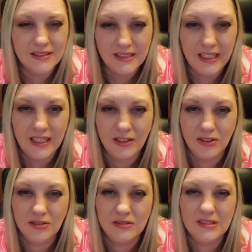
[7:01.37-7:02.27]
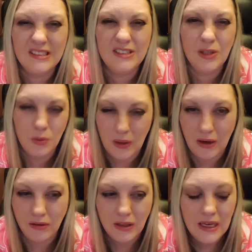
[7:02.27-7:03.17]
sitting so
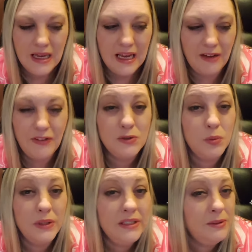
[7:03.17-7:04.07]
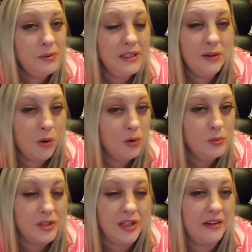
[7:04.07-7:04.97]
well. If it's really, really cold
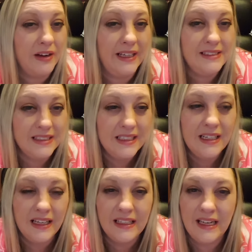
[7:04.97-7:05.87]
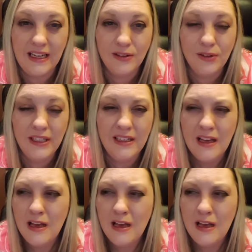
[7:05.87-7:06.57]
with a lot of ice in it, I can handle it.